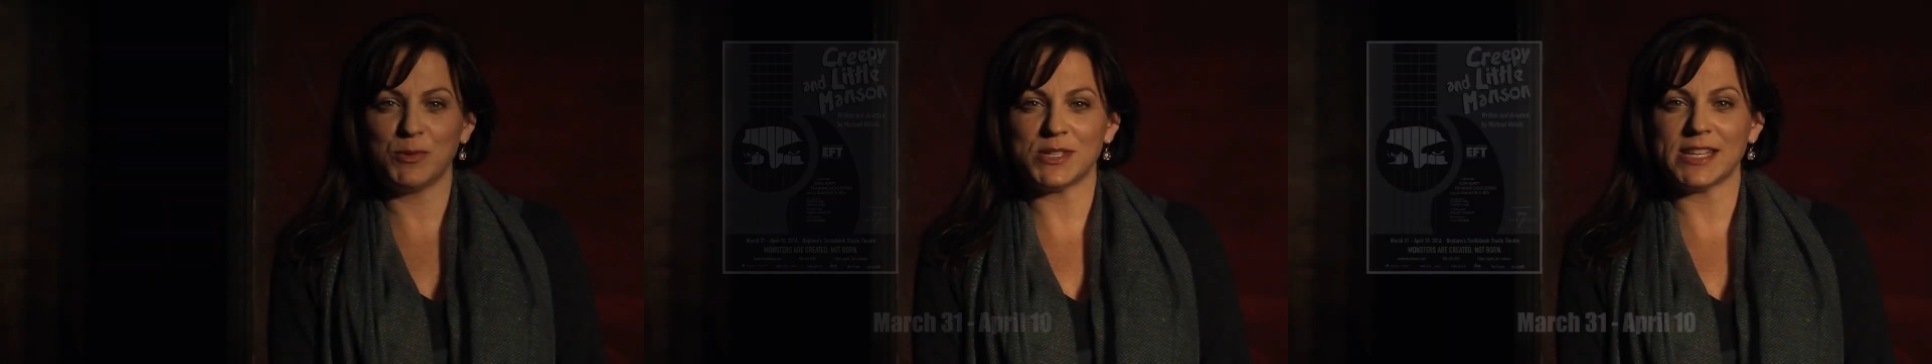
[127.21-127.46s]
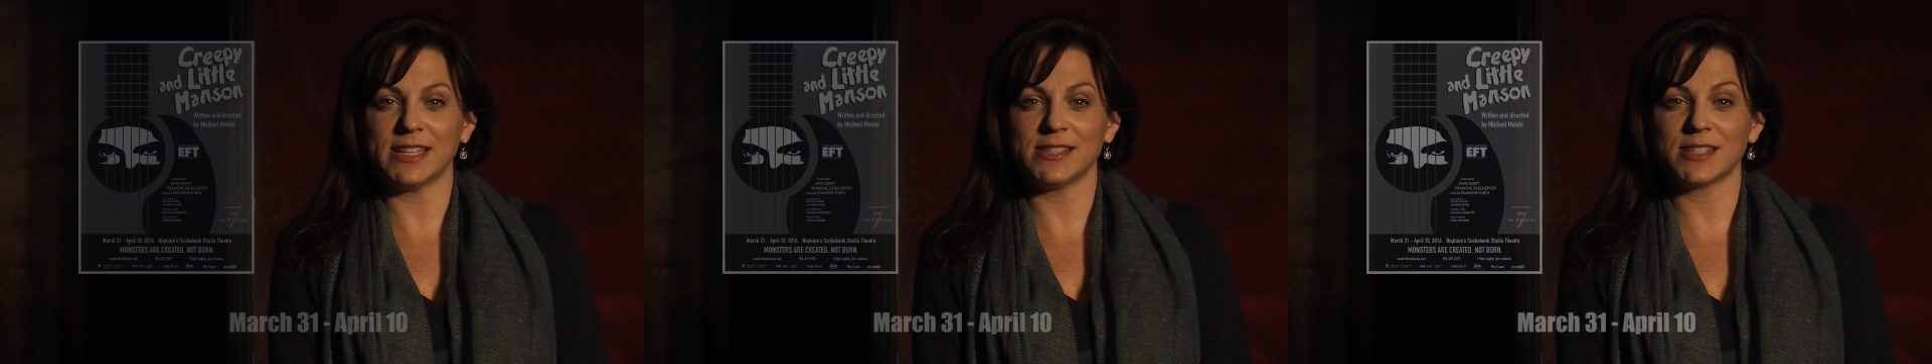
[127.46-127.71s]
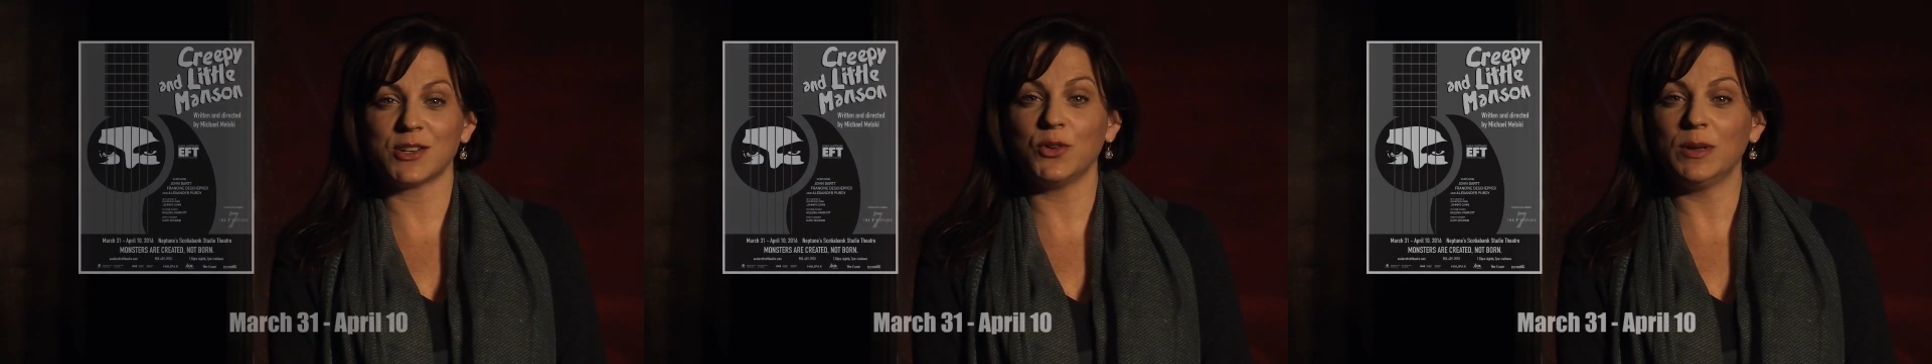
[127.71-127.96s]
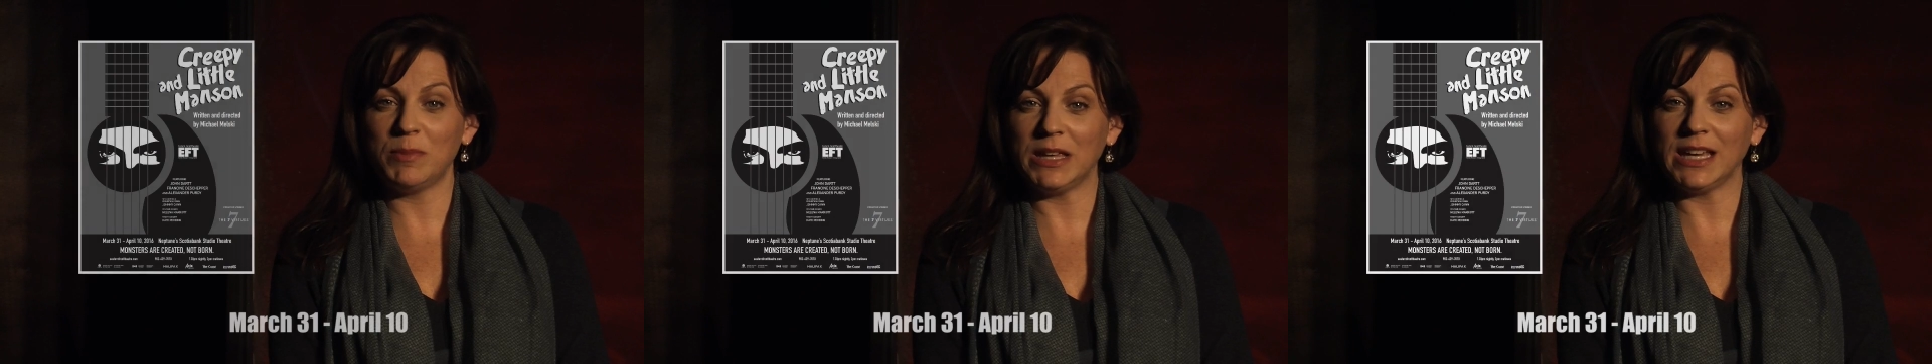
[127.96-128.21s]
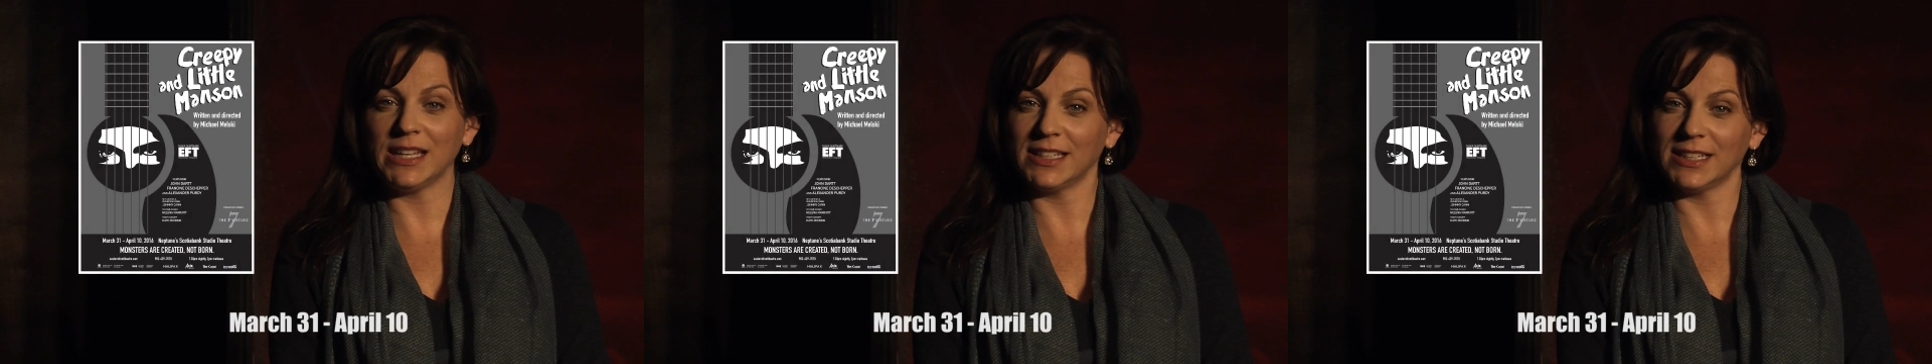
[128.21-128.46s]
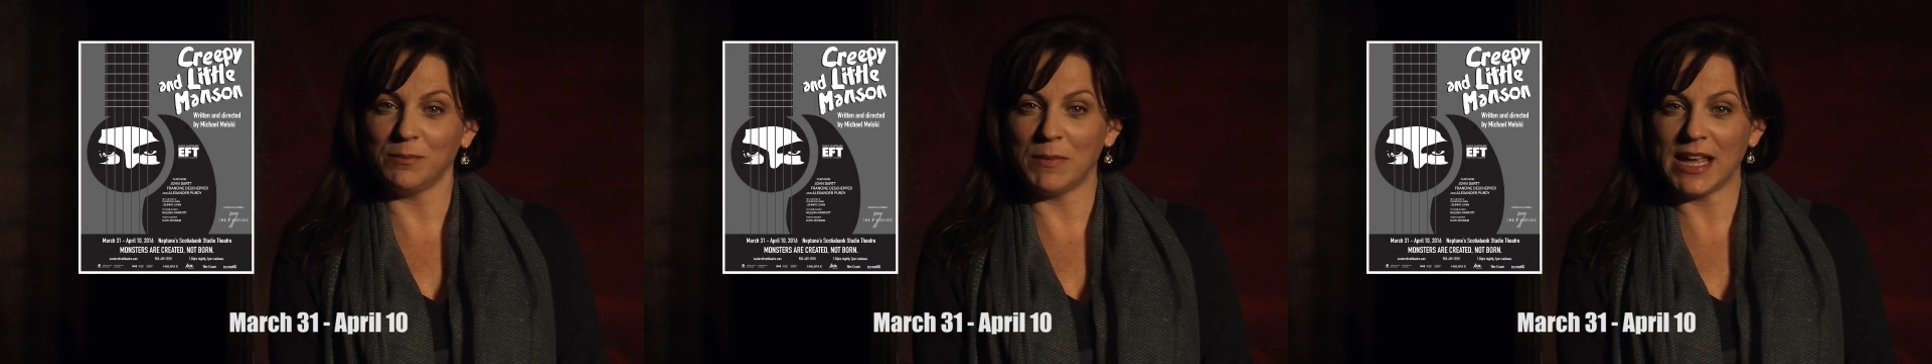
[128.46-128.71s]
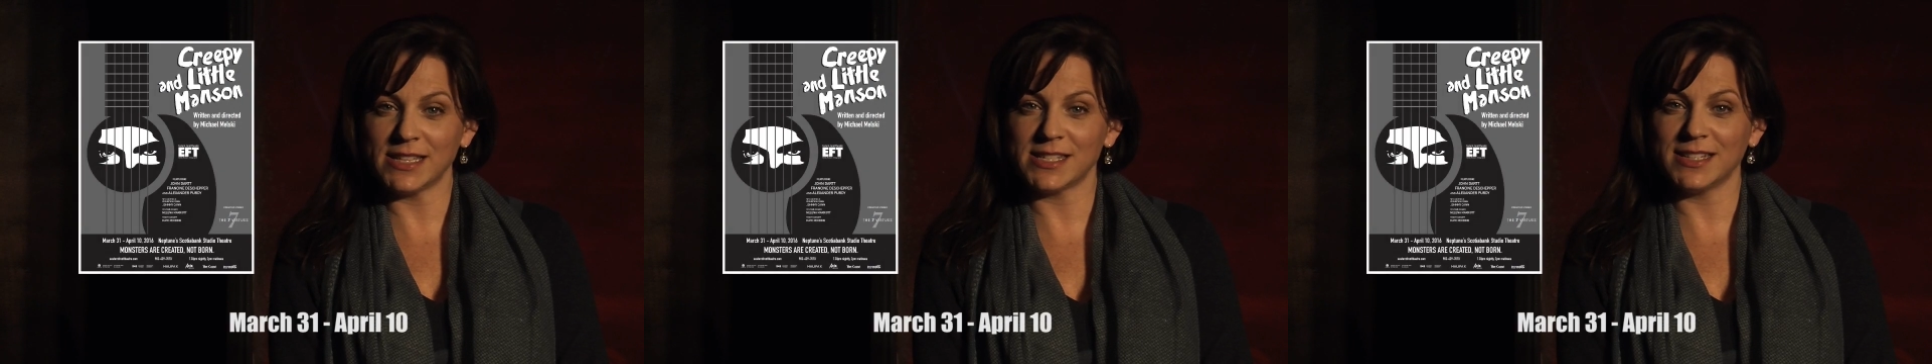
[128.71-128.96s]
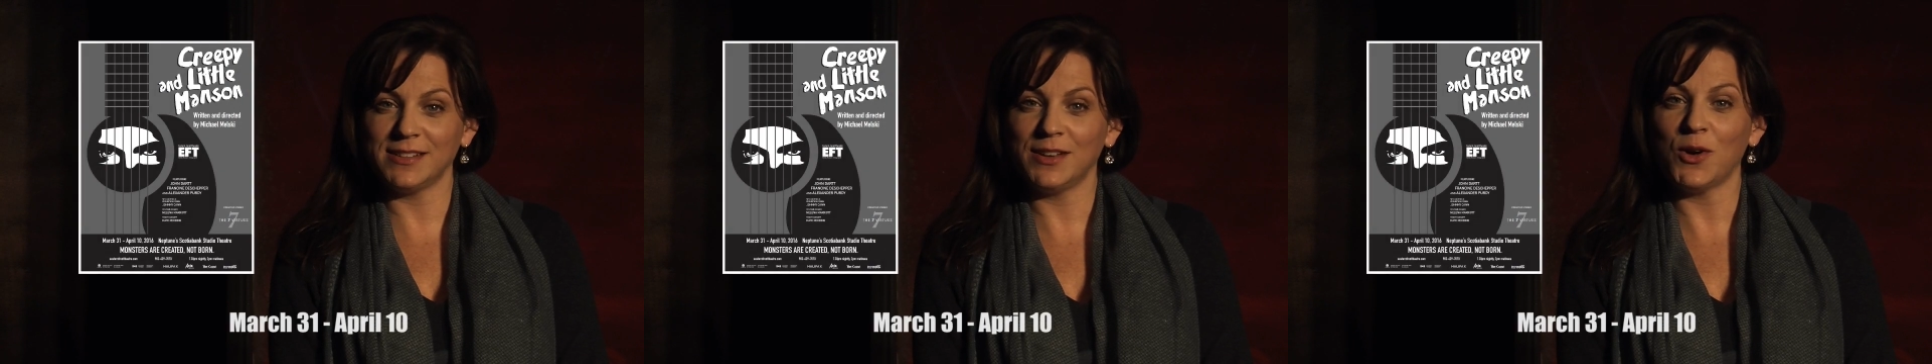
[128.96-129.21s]
presents Creepy and Little
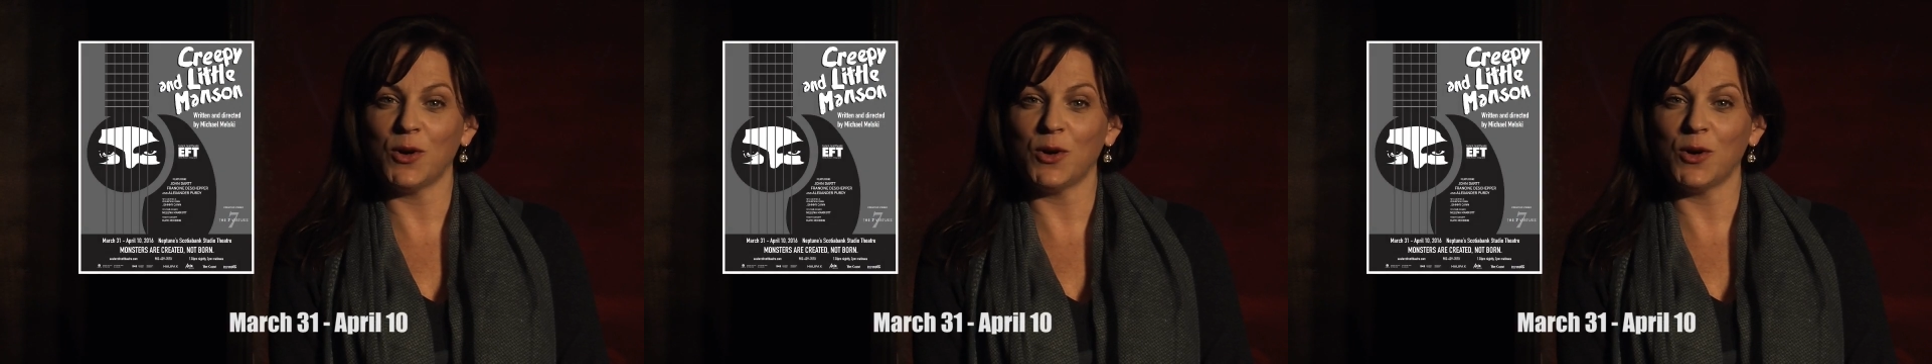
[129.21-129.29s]
Manson,